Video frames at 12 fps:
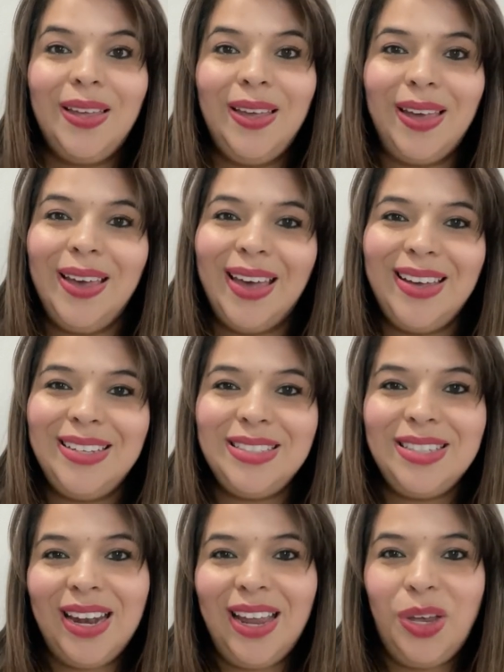Hey guys,
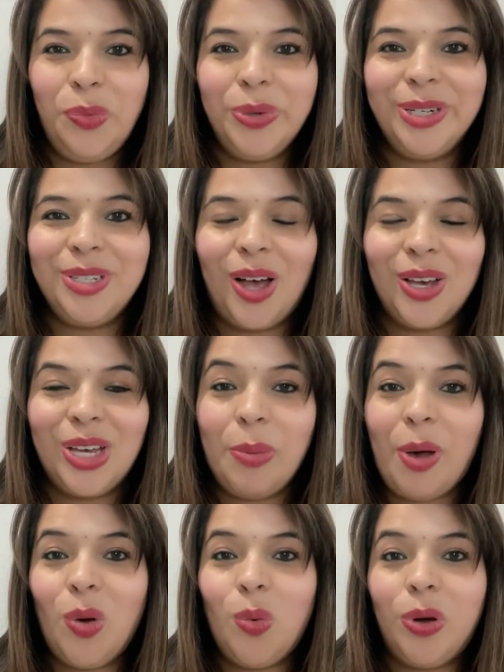today we're talking
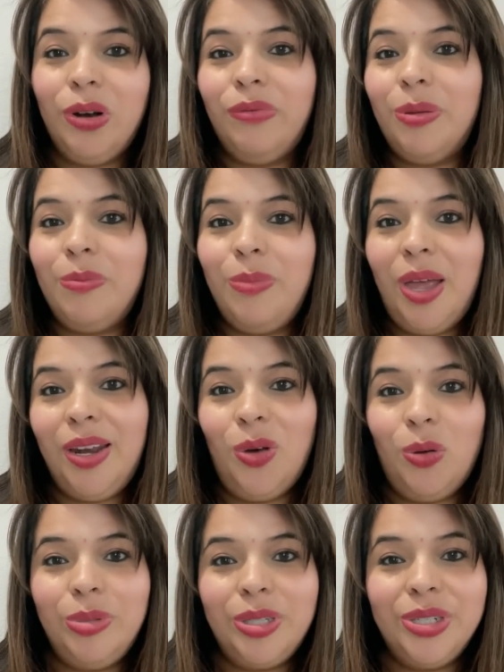about one of the many
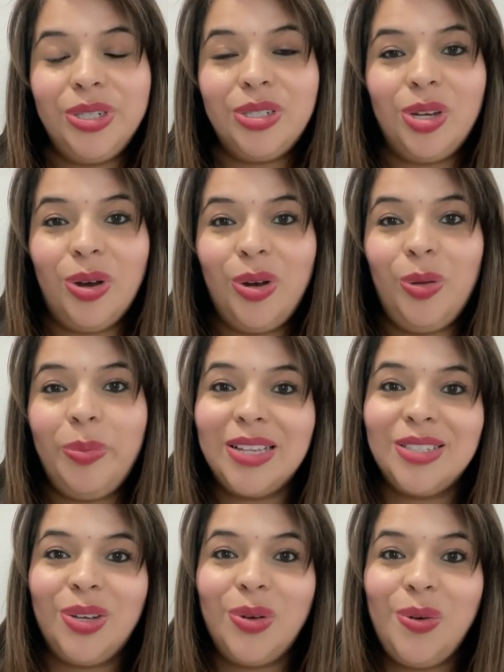home builders here in El
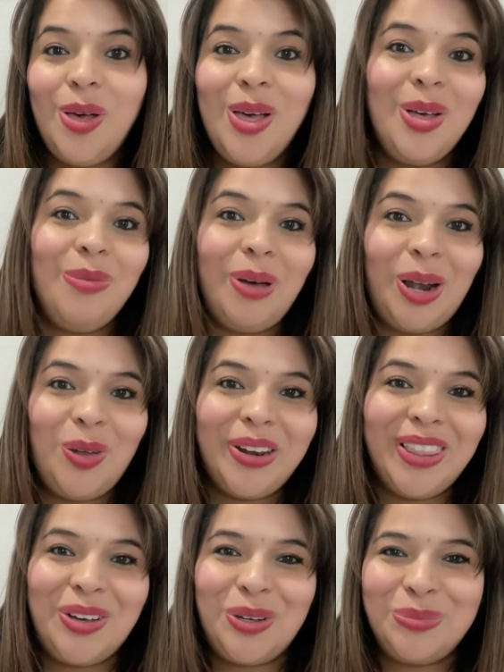Paso, Palo
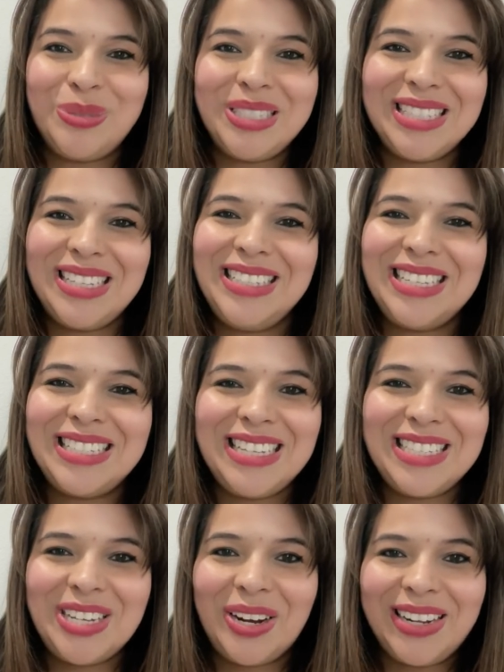Verde Homes. Let's
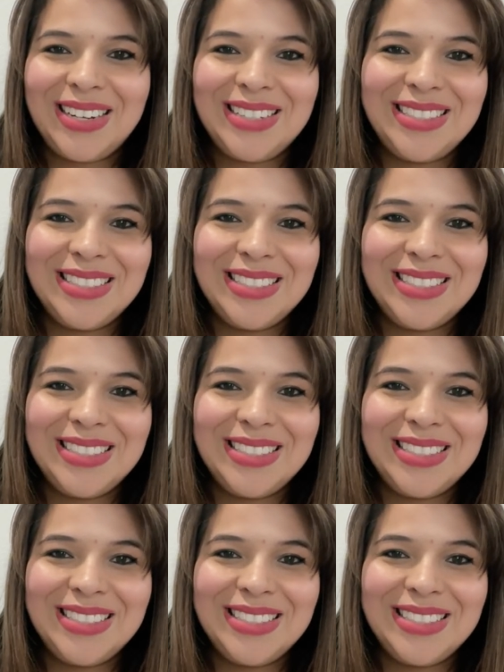get started.